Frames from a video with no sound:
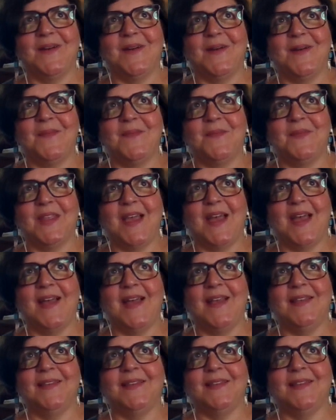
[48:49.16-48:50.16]

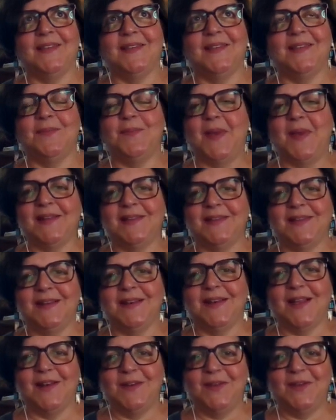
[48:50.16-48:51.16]
As
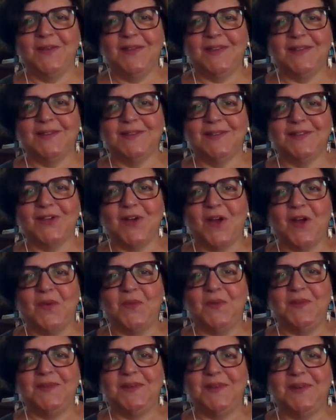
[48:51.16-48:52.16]
suspected, I knew this talk
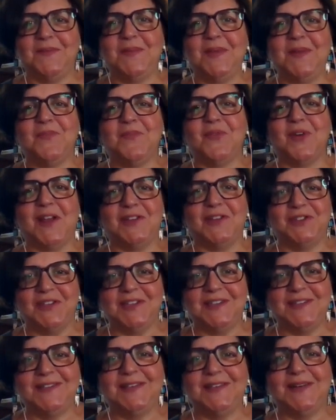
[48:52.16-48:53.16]
was going to be
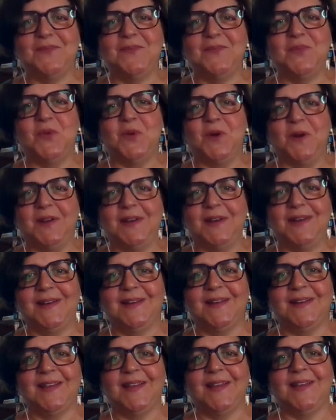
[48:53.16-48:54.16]
precious and
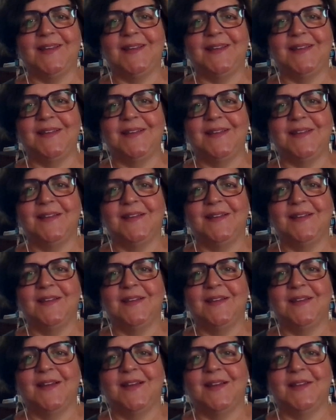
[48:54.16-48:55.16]
important, and
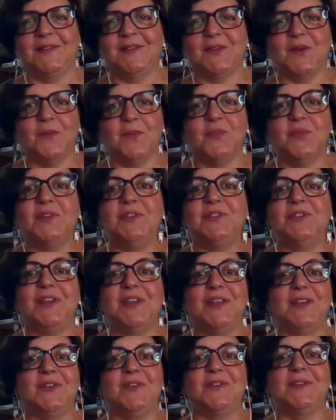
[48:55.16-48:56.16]
I so
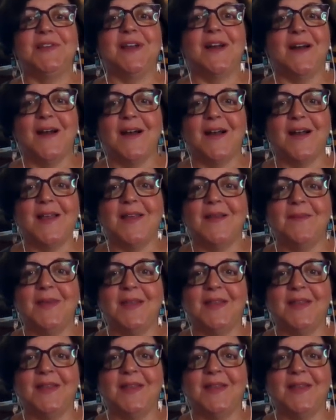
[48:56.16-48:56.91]
appreciate your time.